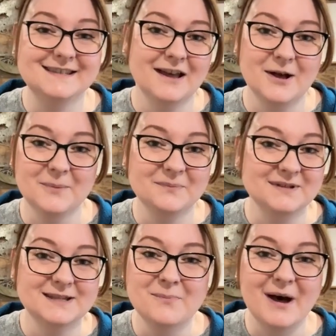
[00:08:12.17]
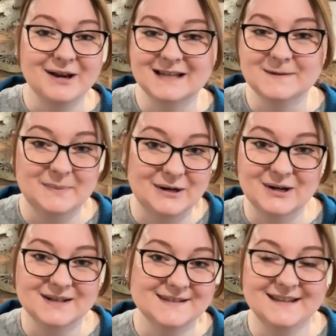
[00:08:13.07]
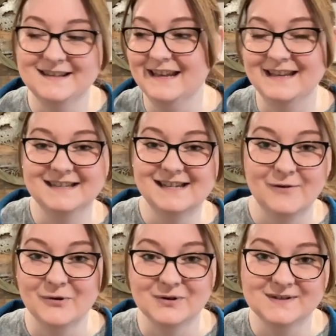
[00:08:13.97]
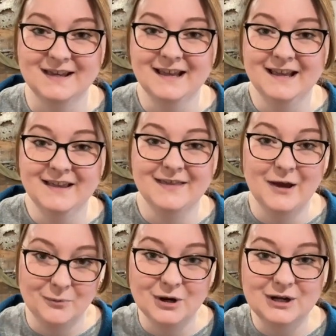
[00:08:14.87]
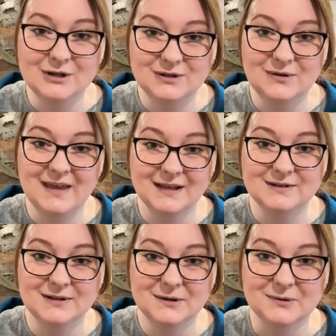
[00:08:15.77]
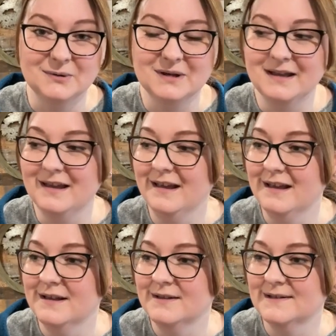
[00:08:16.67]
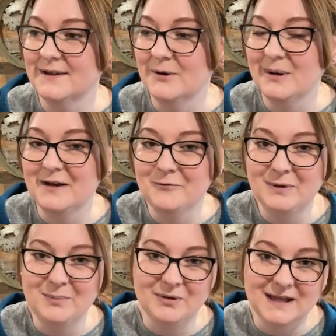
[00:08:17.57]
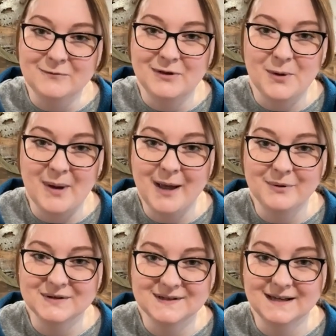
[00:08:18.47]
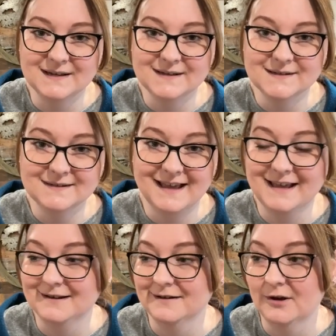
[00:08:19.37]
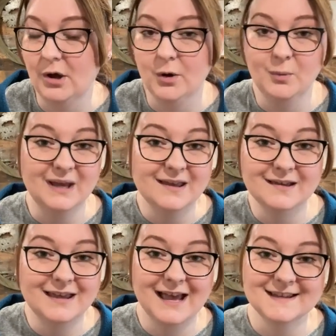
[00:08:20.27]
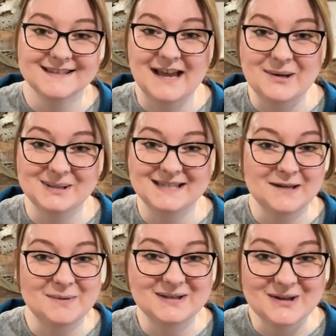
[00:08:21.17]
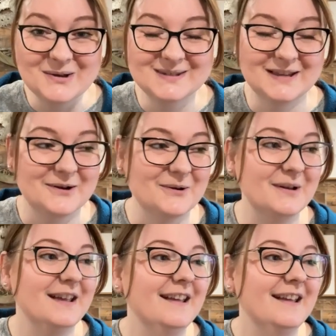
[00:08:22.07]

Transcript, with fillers: um, demonic spirits and, and devils, that we're going to do that too. So if we believe what the Bible says, then we can cast out demons also.